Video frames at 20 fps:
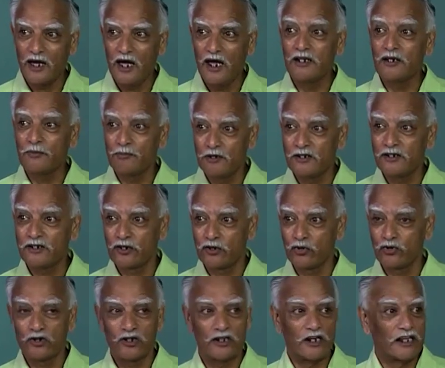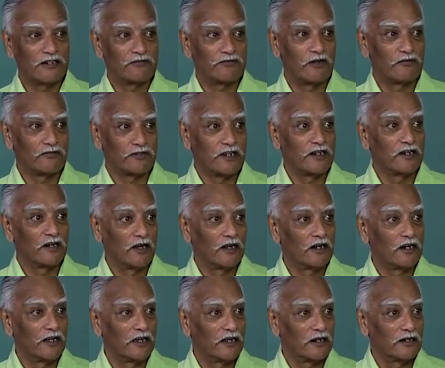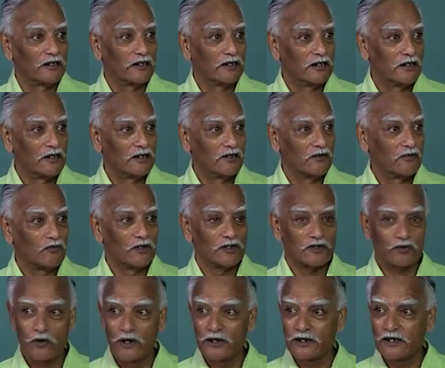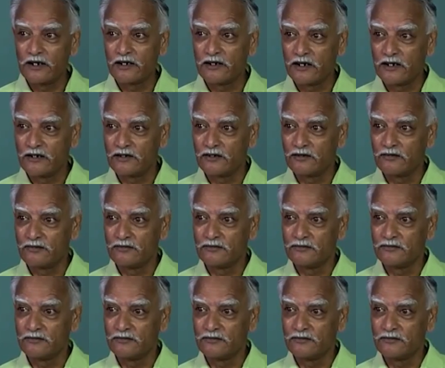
and the persecution, as we have seen earlier, was quite intensive.